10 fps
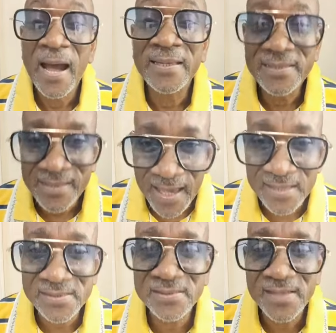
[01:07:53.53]
And
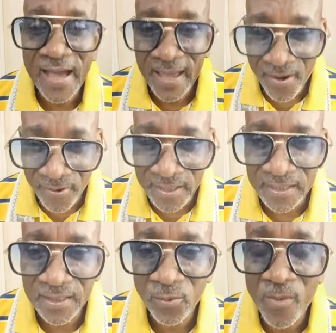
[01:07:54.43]
yes, I
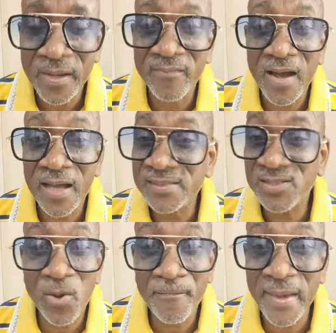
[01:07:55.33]
agree, woman of God,
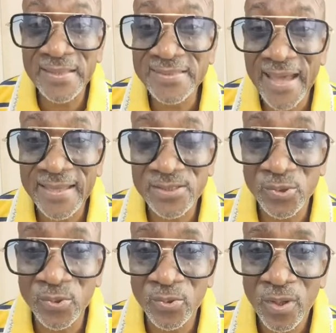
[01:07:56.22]
some men tie
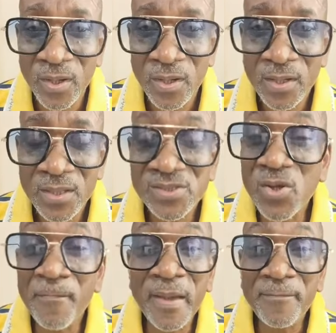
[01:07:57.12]
too.
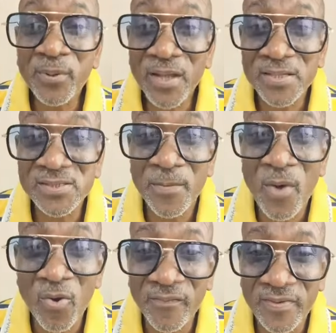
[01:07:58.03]
Some men put on
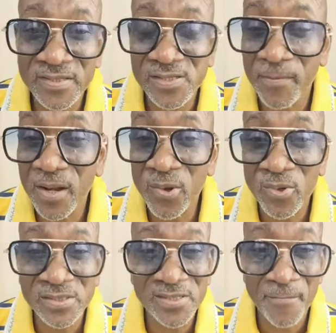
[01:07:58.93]
some outfits, some
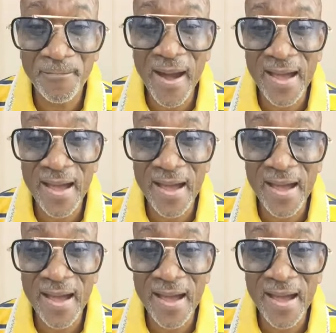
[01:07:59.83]
clothes, some